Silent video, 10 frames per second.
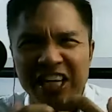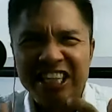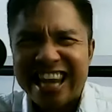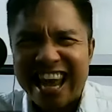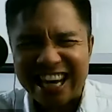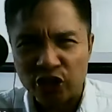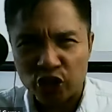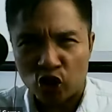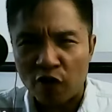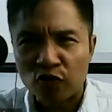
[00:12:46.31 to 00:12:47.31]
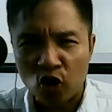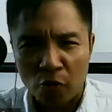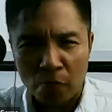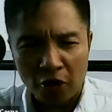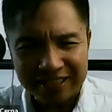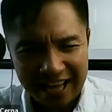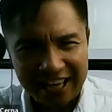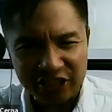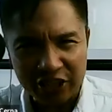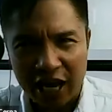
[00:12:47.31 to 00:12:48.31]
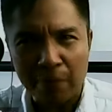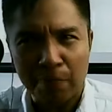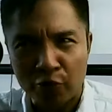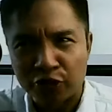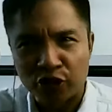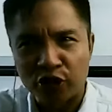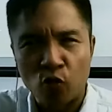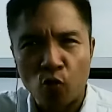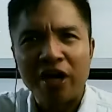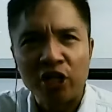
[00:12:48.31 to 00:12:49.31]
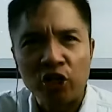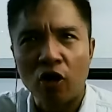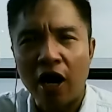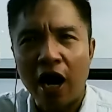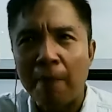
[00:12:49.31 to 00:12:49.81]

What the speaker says: in danger of commoditizing a person when you